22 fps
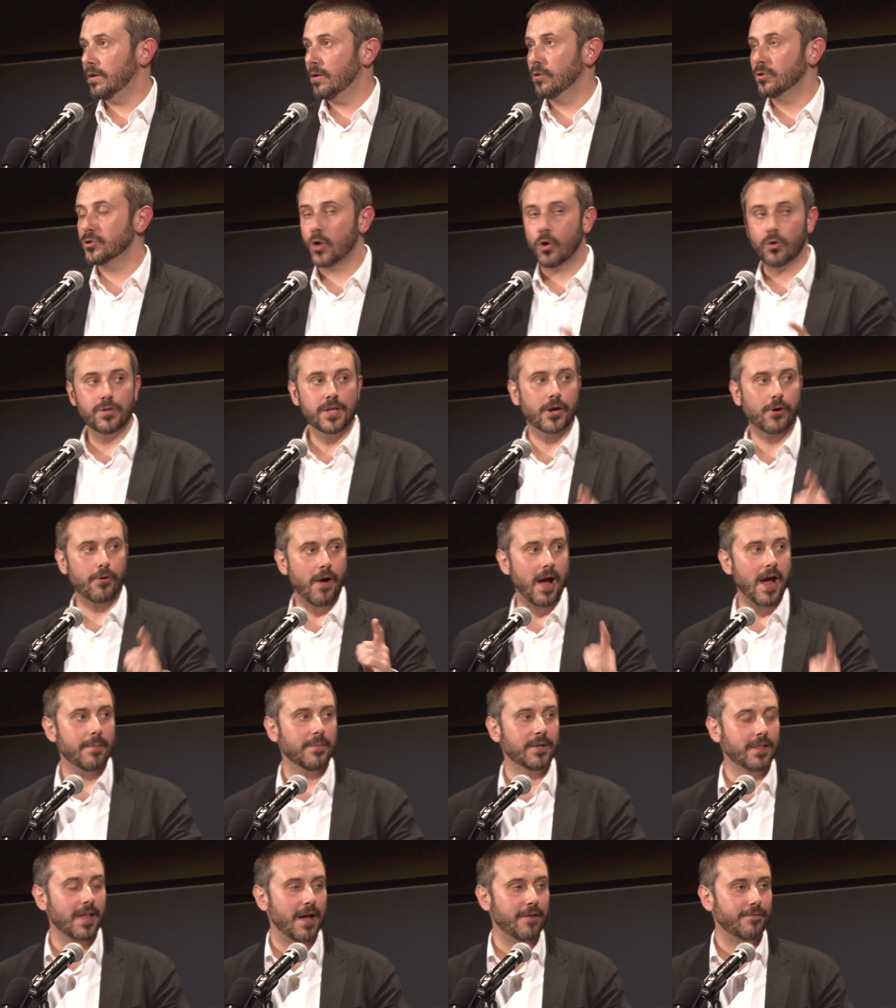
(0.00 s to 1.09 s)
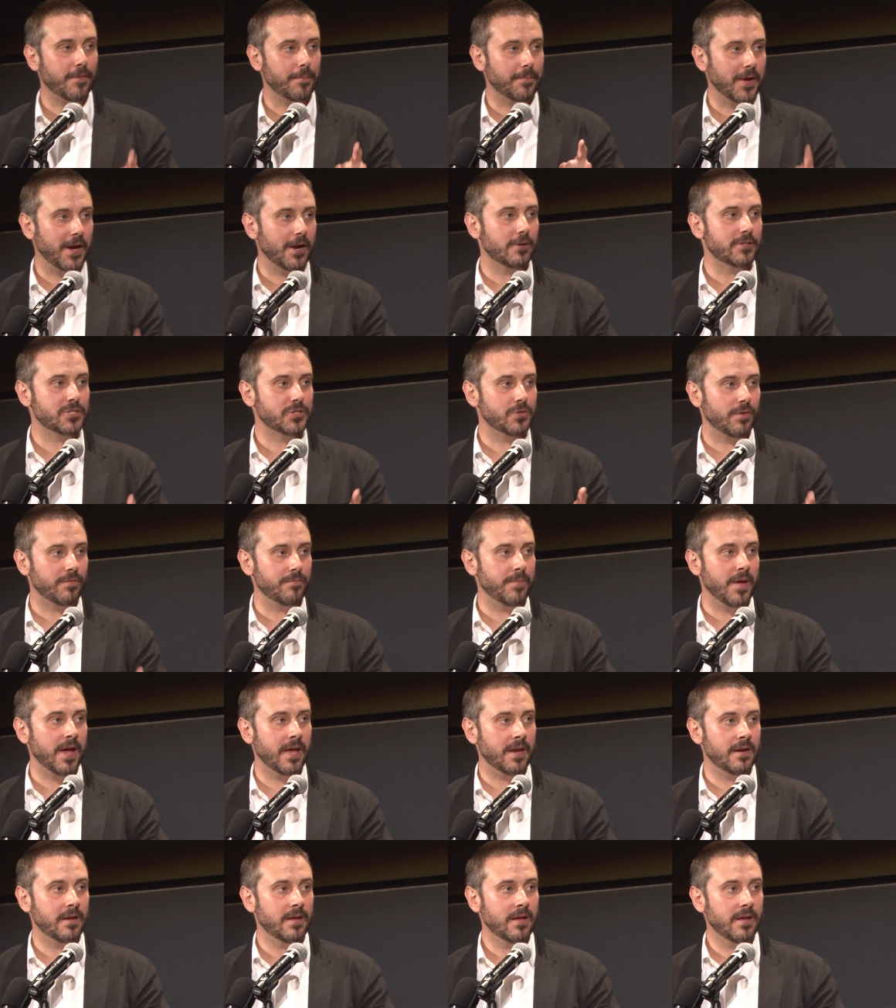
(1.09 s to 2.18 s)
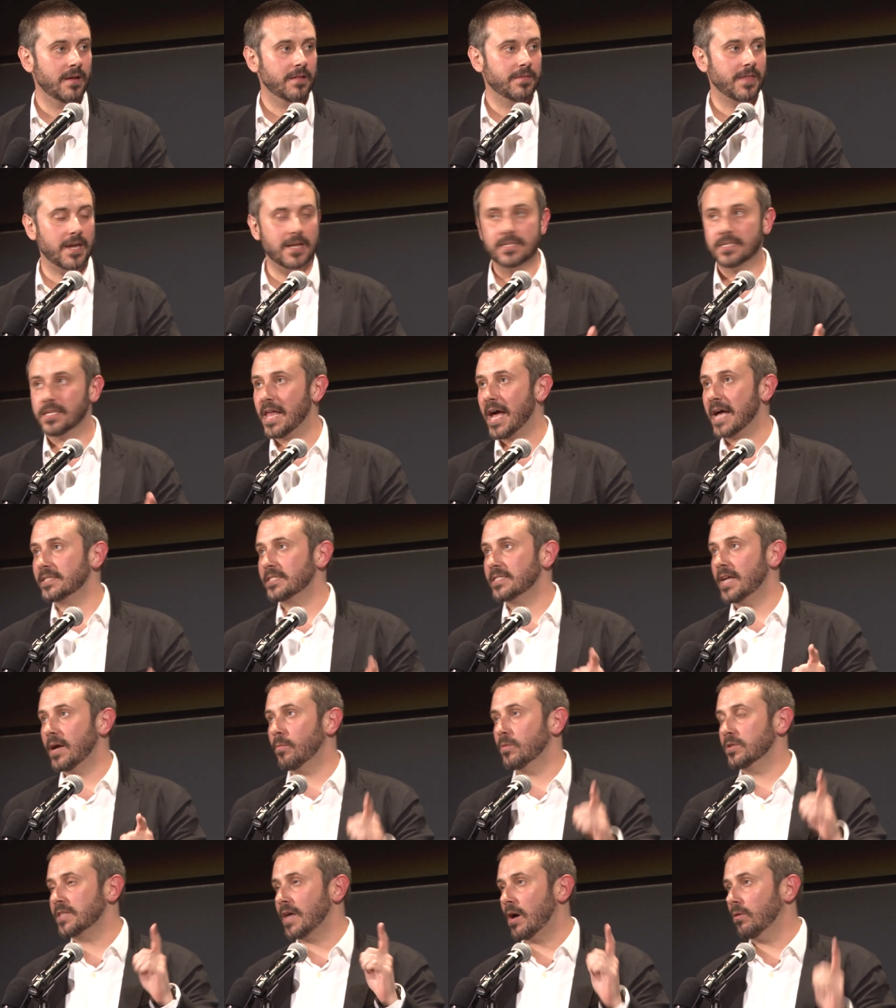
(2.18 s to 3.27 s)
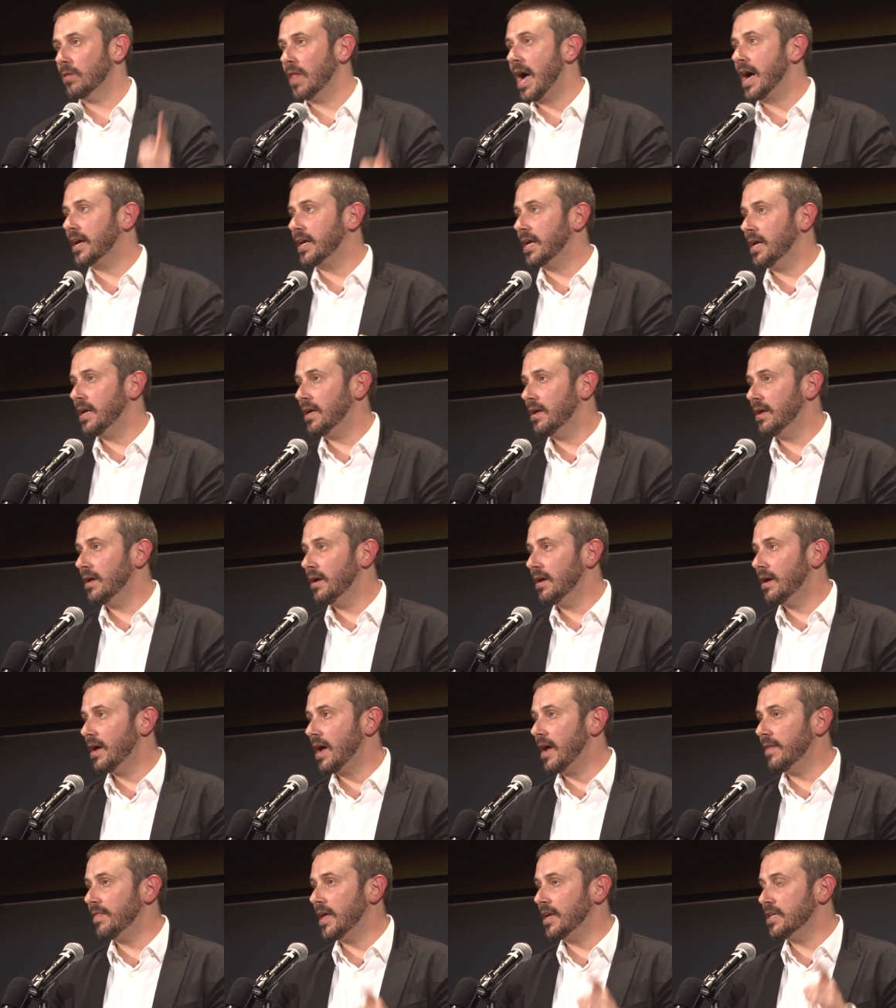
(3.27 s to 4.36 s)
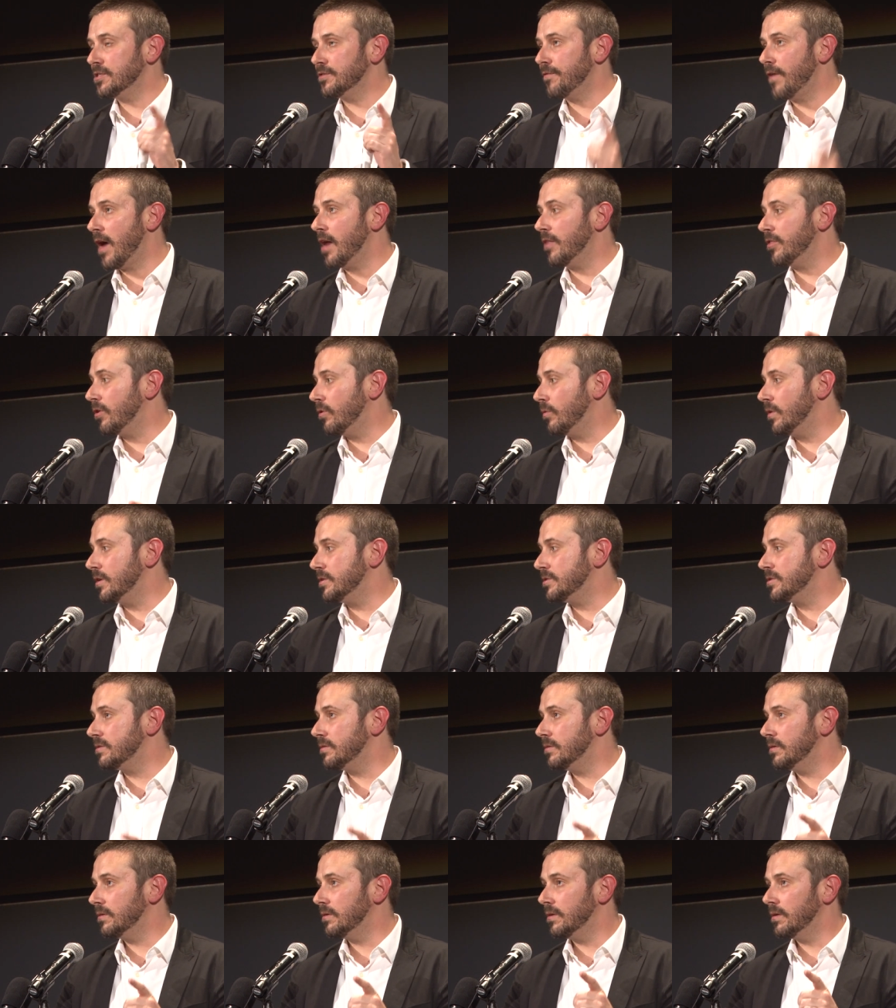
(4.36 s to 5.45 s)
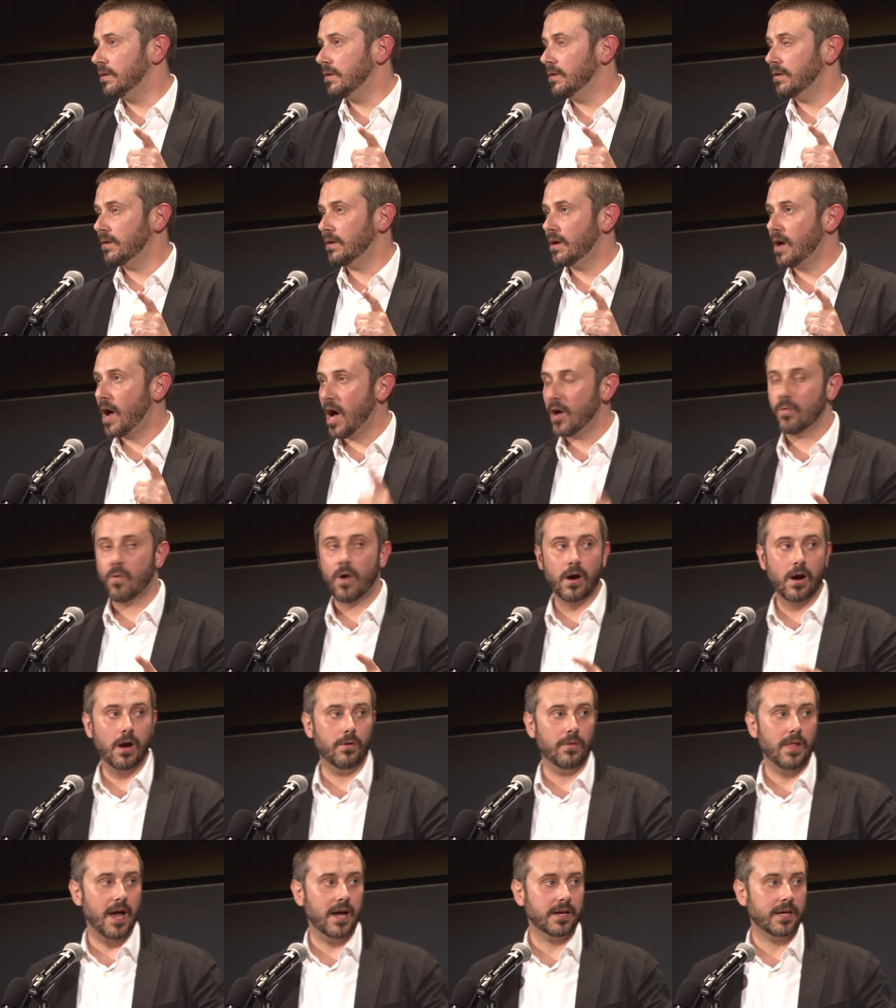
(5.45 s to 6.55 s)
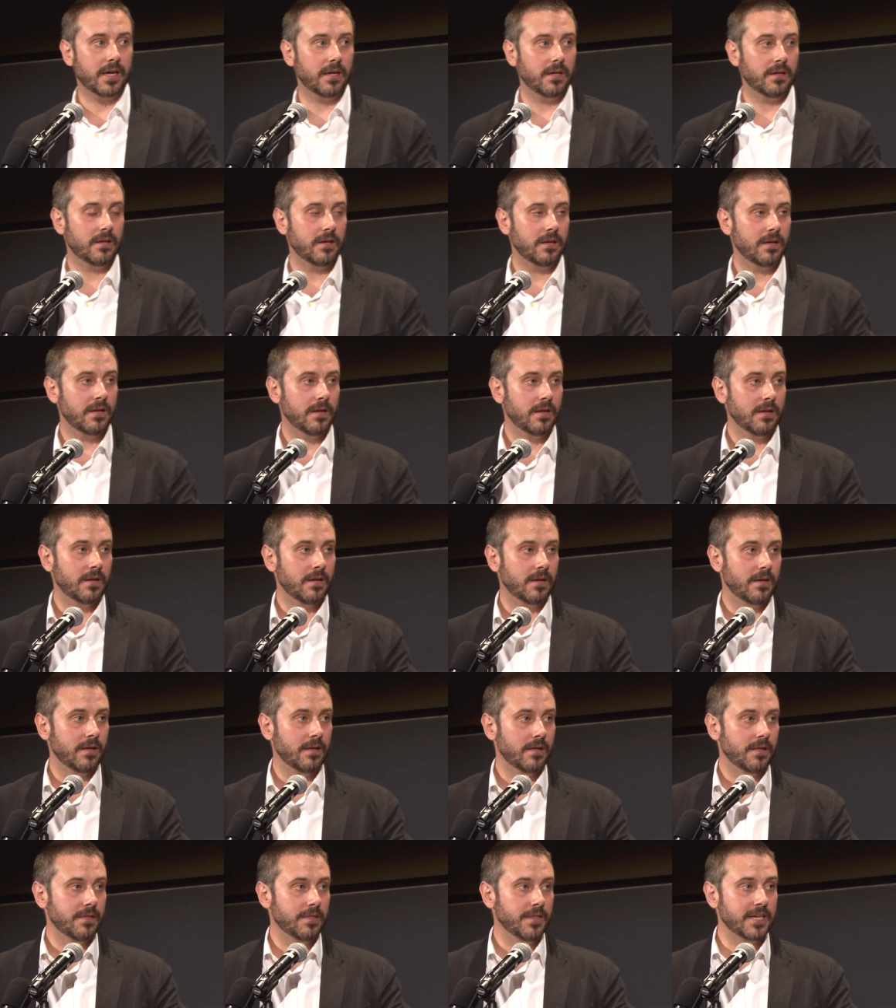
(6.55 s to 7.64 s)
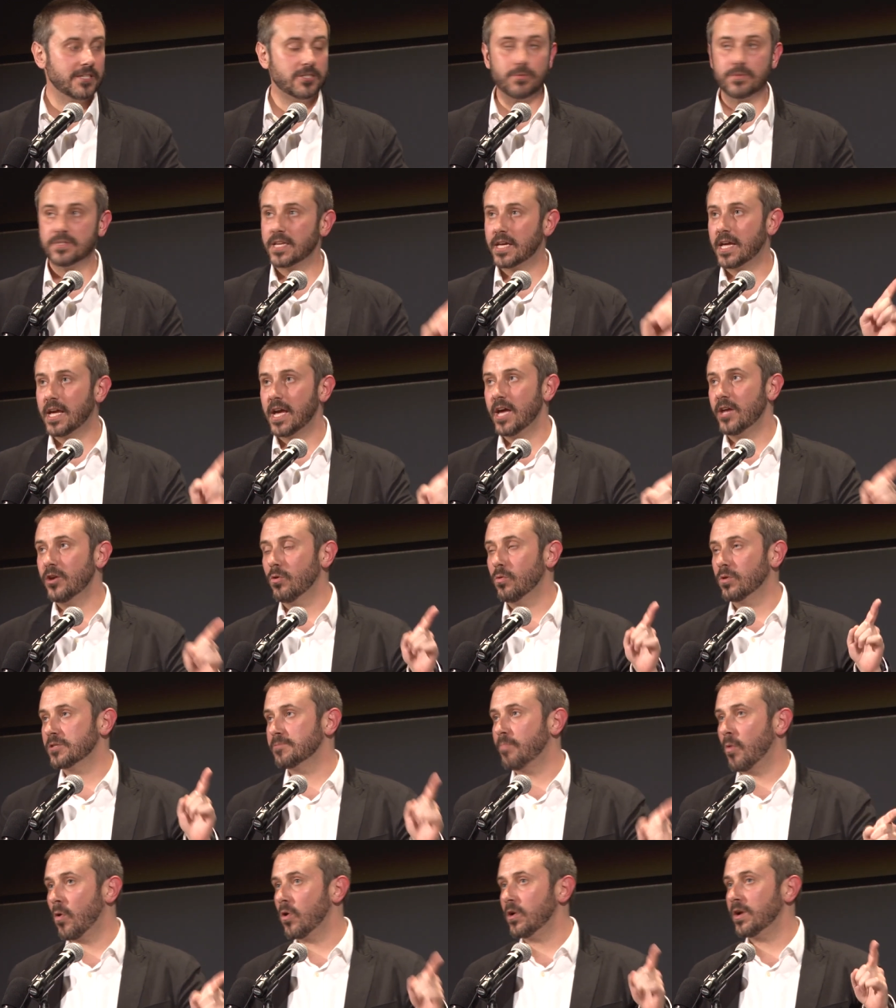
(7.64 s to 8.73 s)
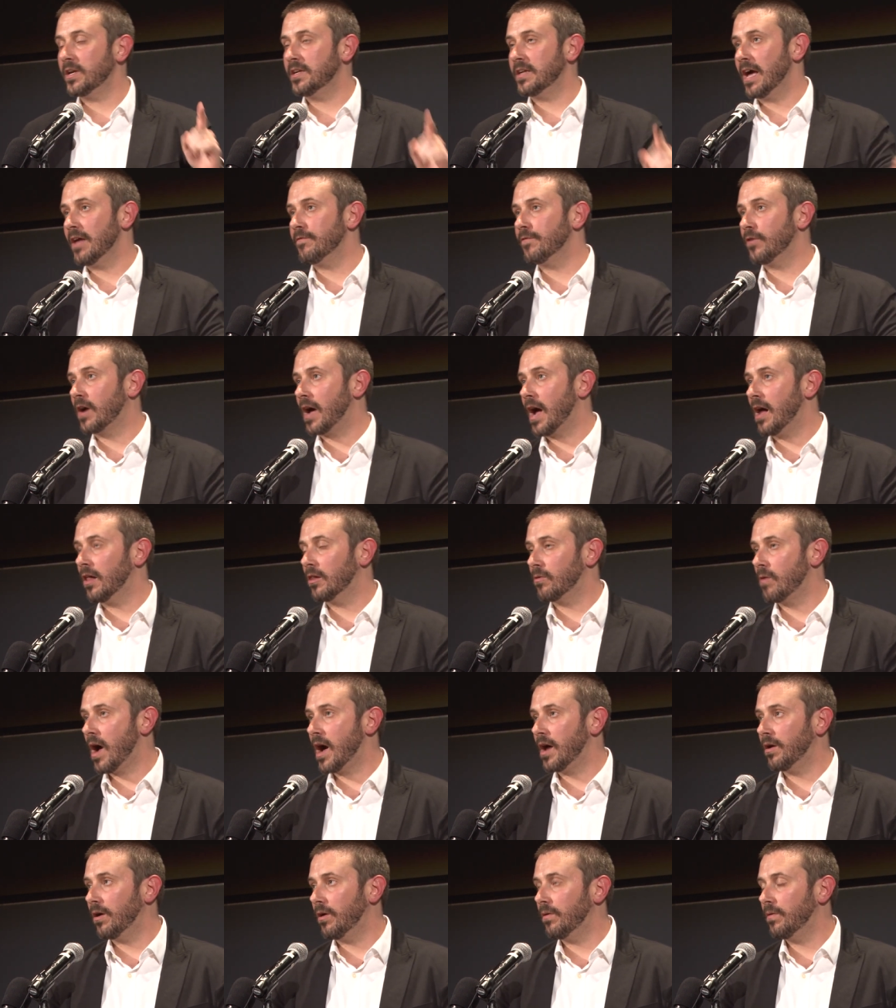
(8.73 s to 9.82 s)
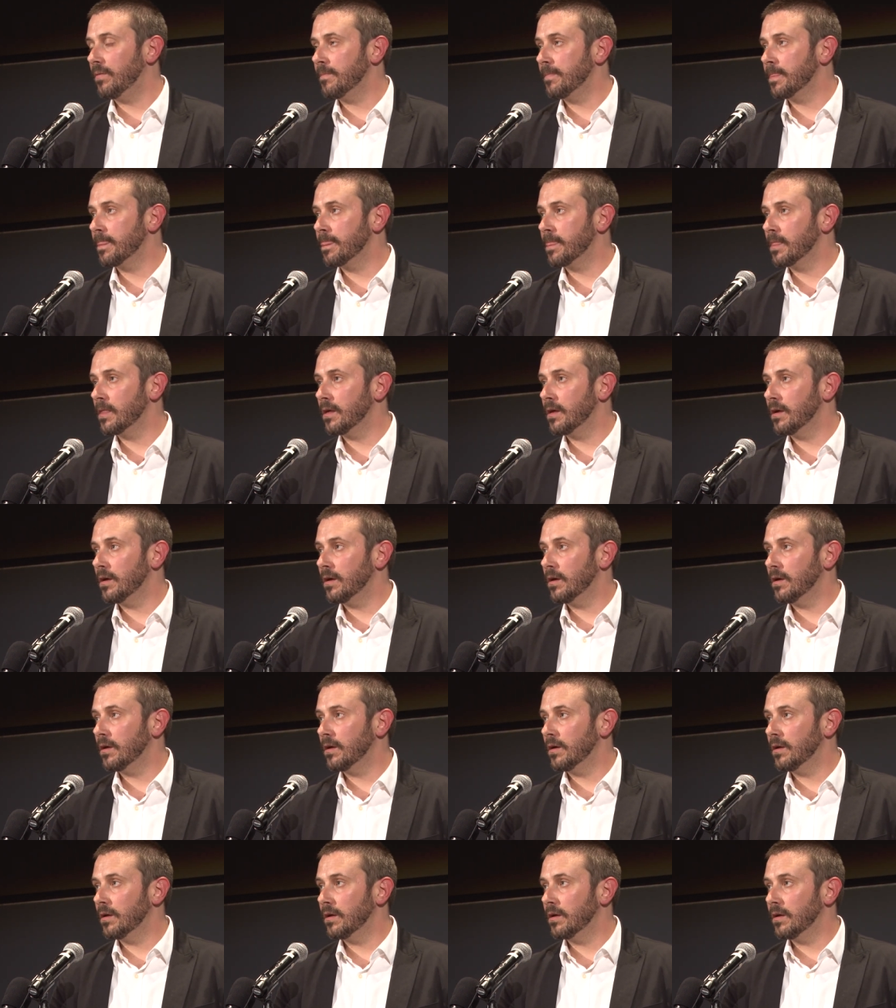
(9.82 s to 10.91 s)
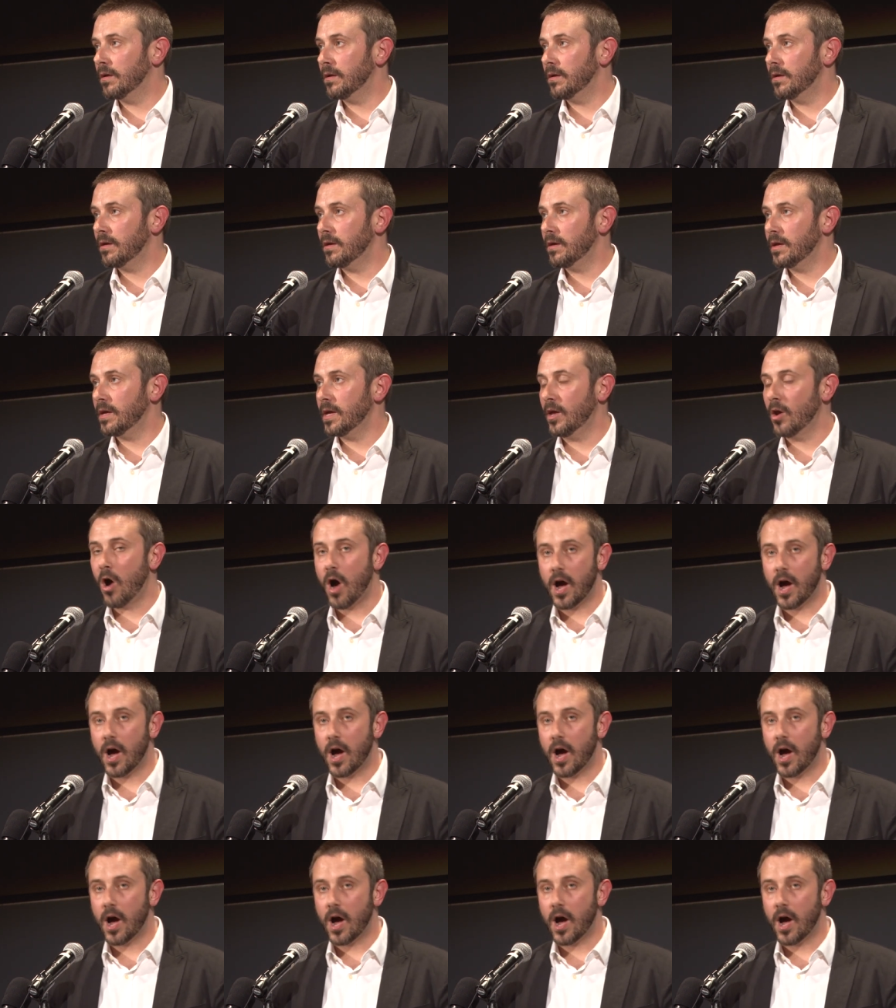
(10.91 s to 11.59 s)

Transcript: whose only crime in life appears to have been that his last name was al and that his father was Anwar al-Awlaki. This was a kid who was born in Denver, Colorado. In